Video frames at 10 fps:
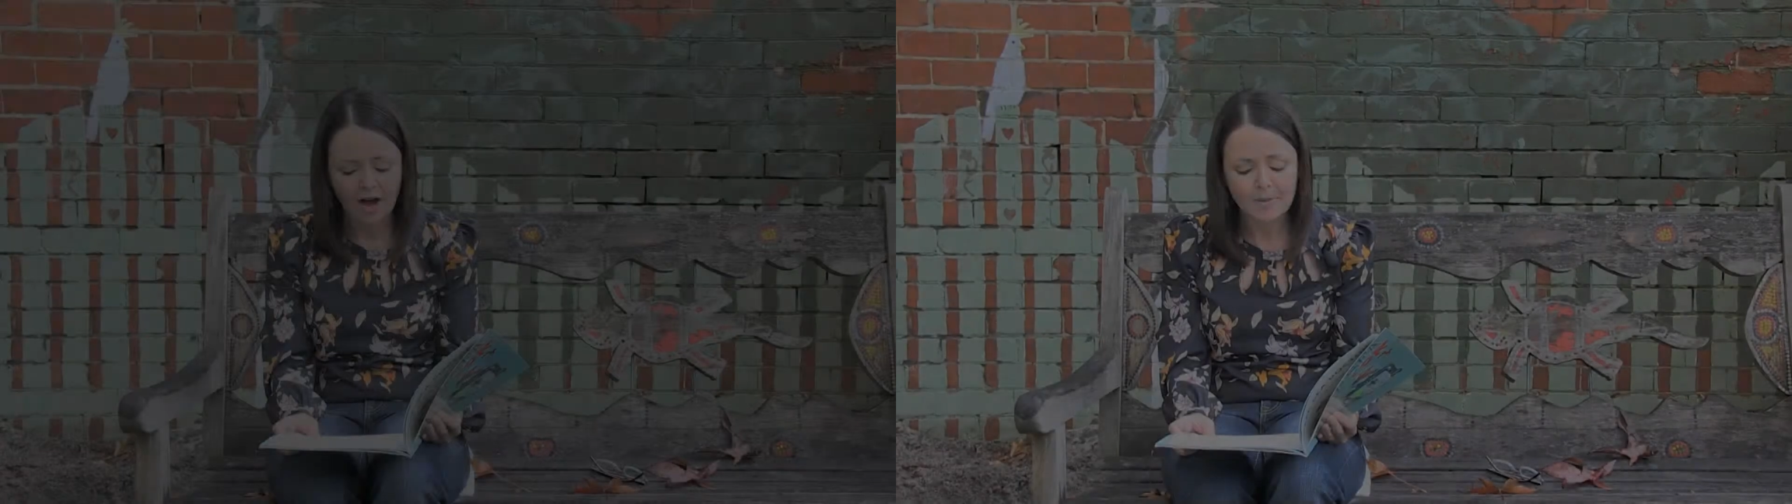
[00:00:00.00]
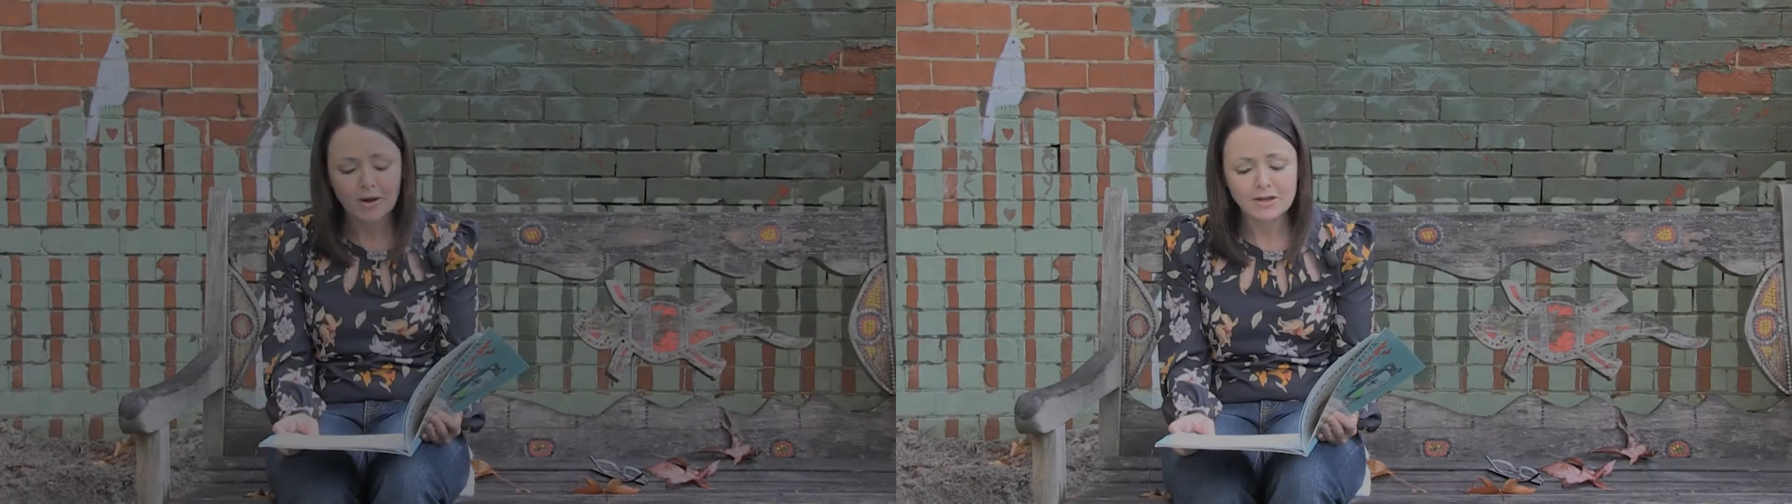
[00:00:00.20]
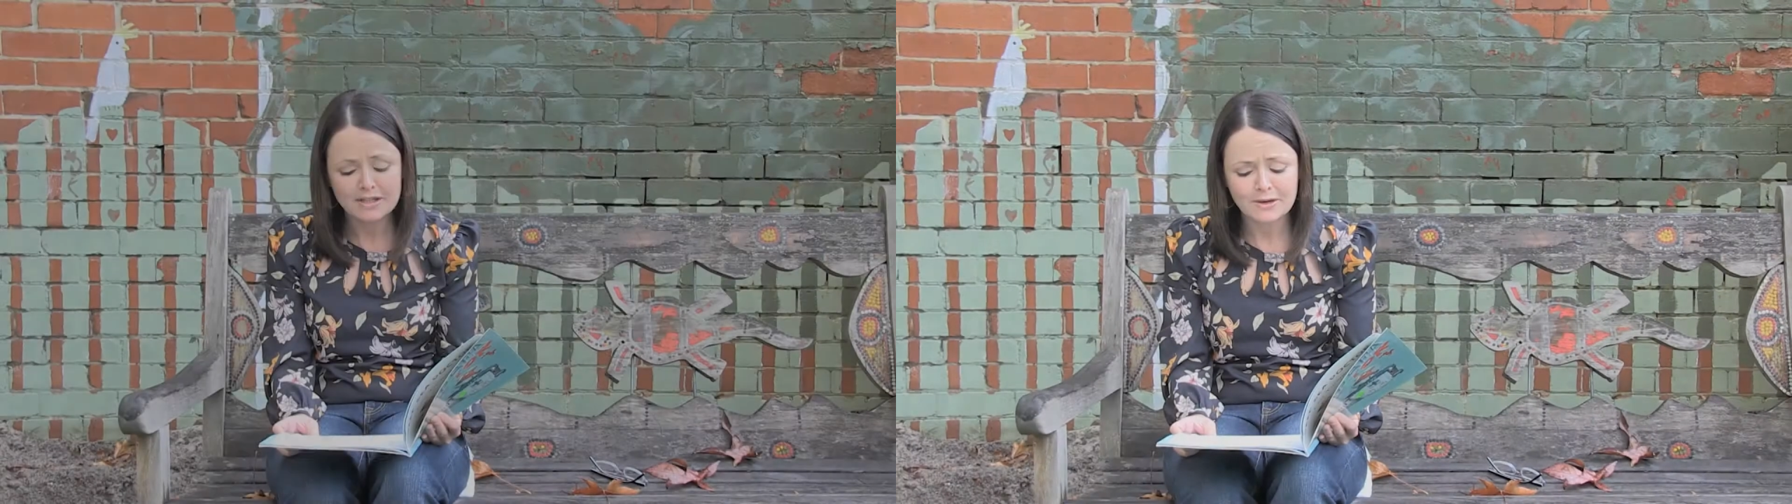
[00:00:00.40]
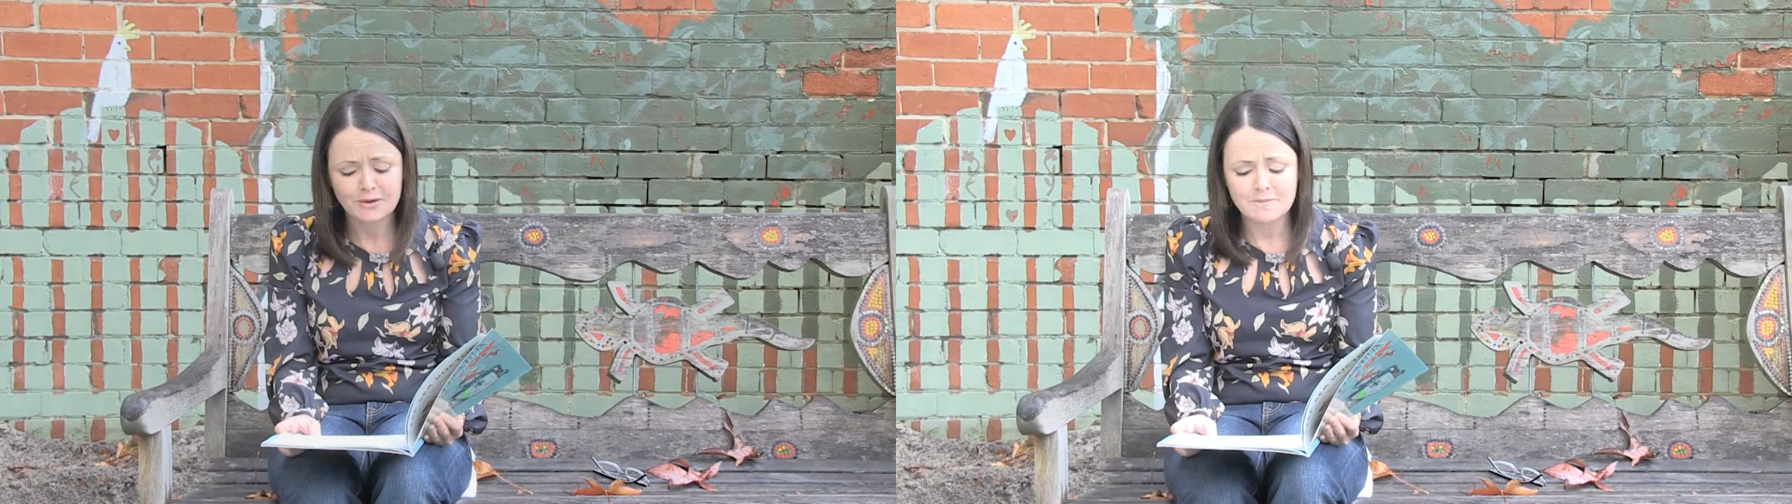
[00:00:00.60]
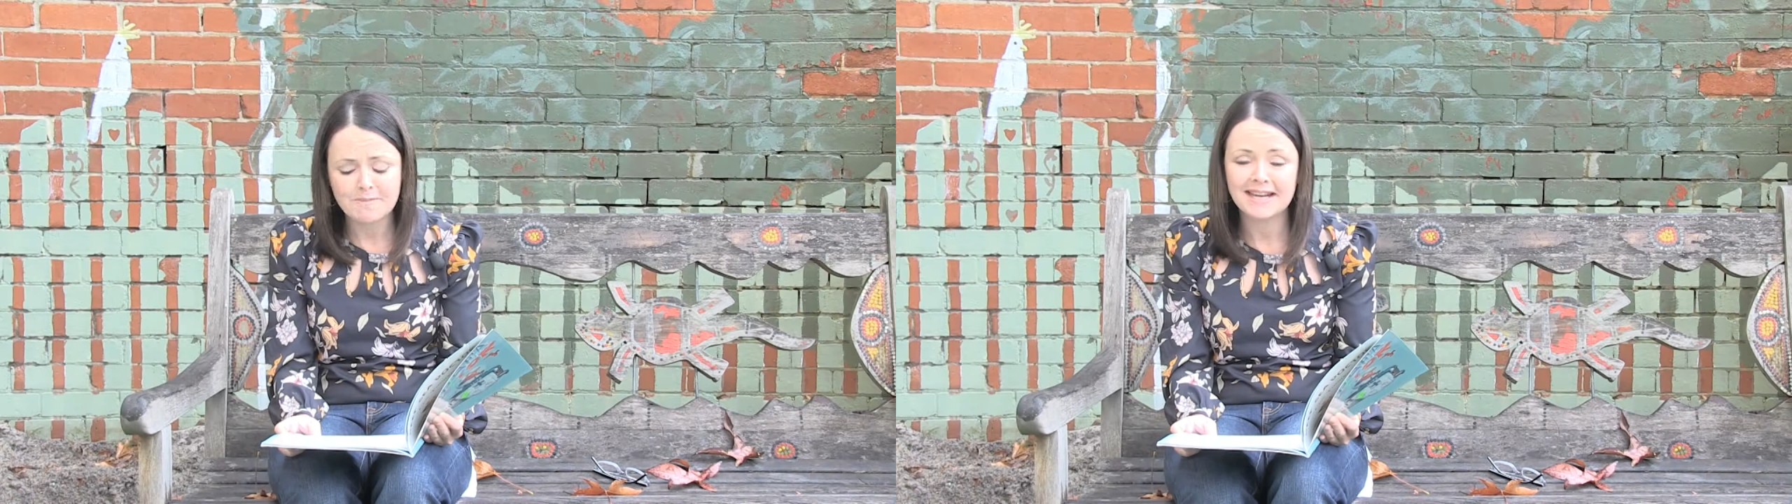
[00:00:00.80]
I'm going to tell
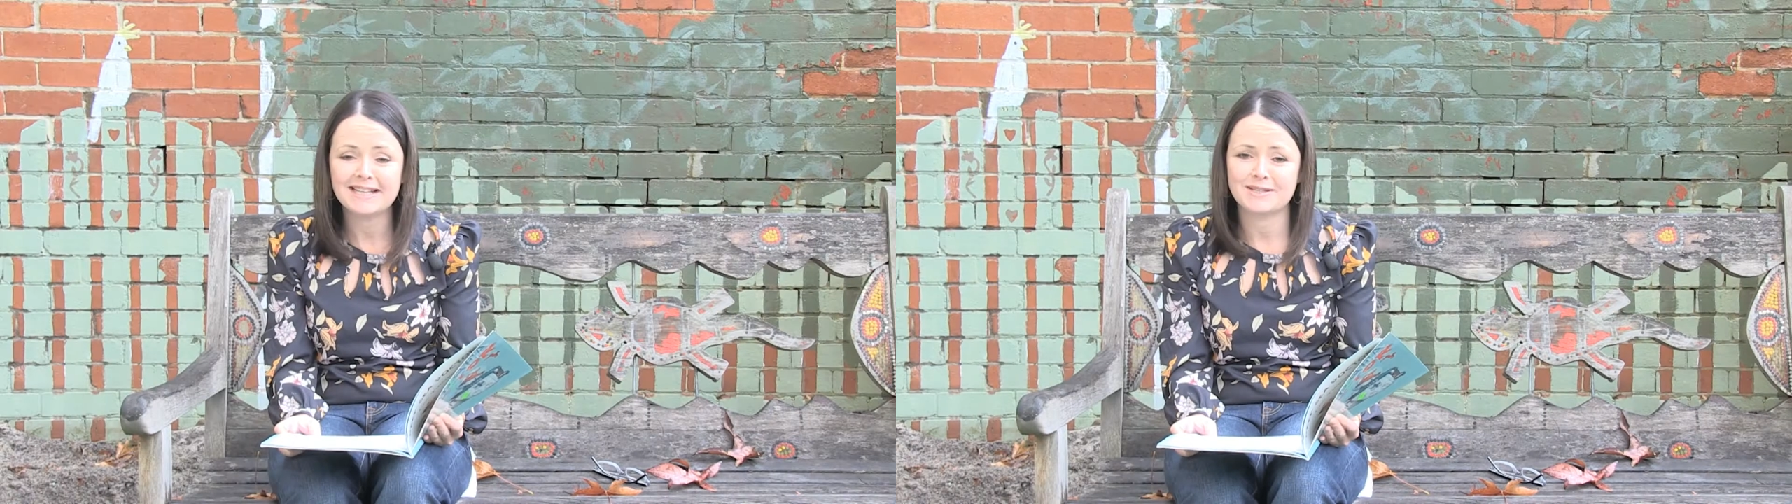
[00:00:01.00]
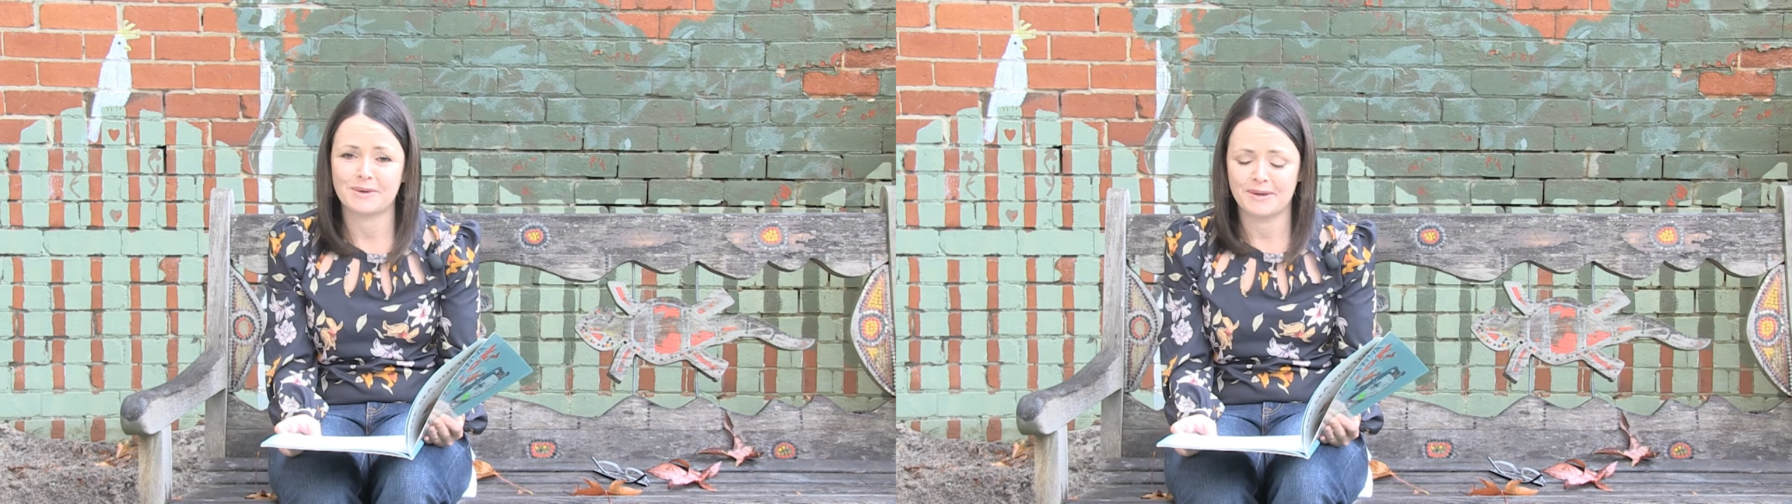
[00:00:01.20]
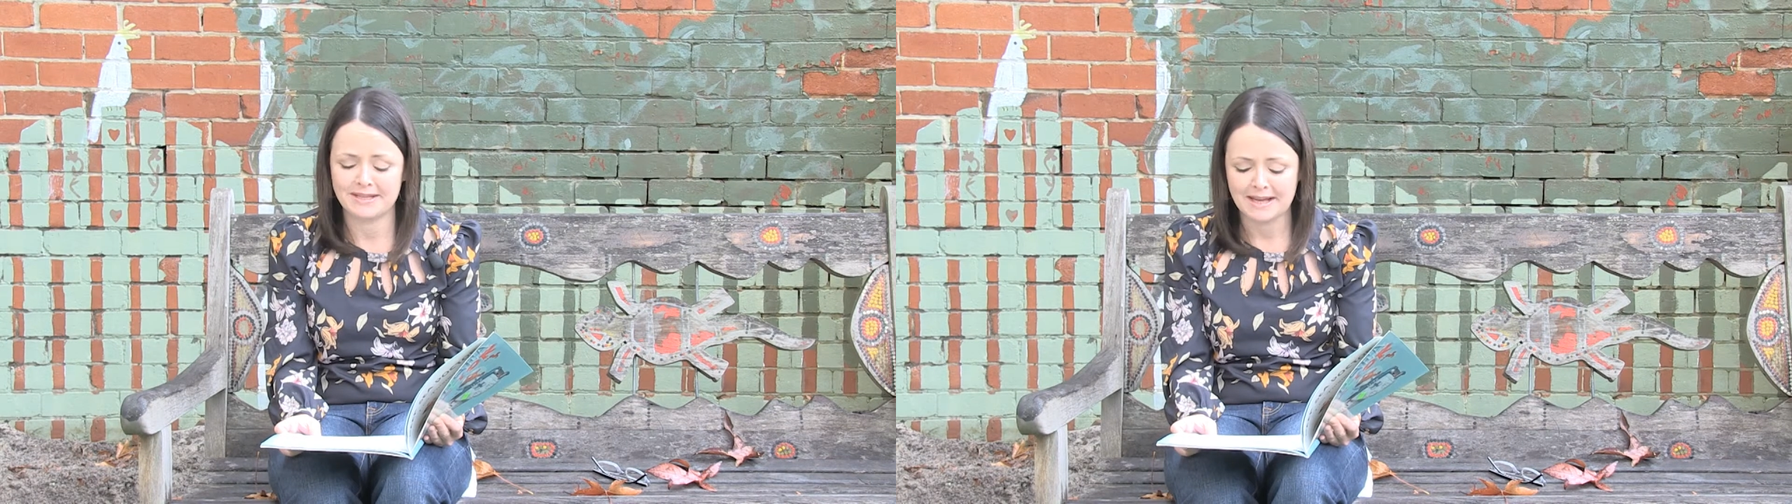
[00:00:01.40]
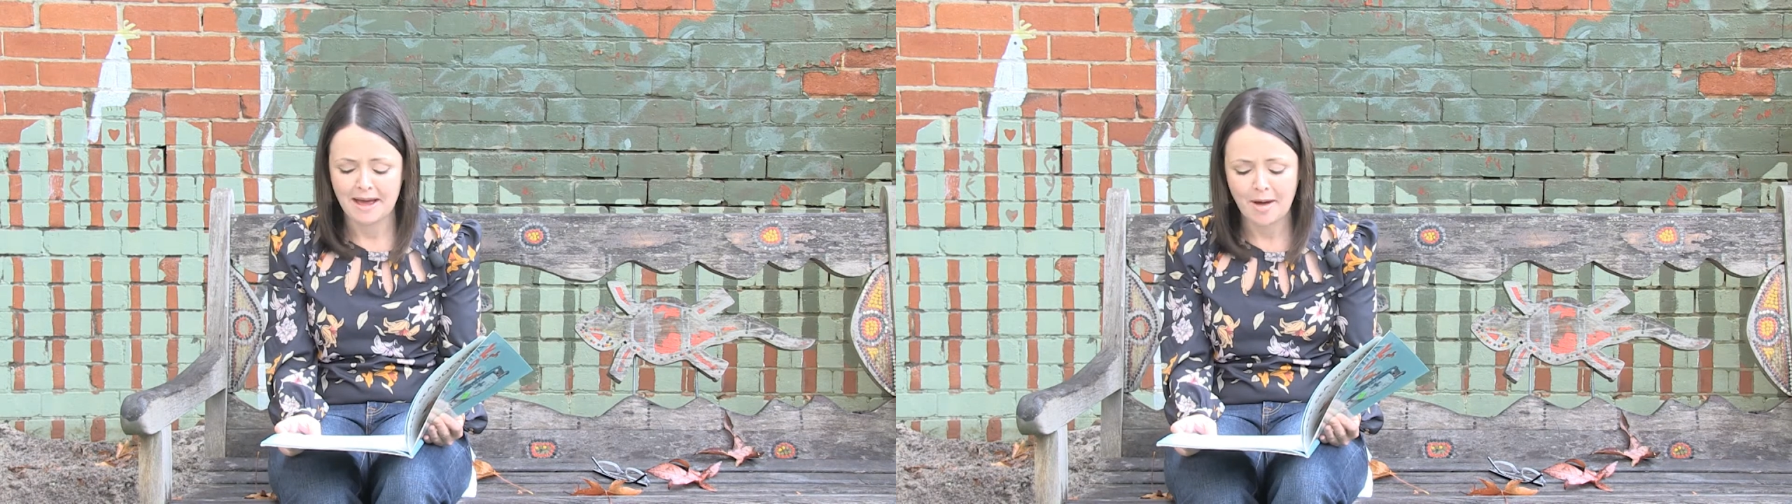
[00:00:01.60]
you many stories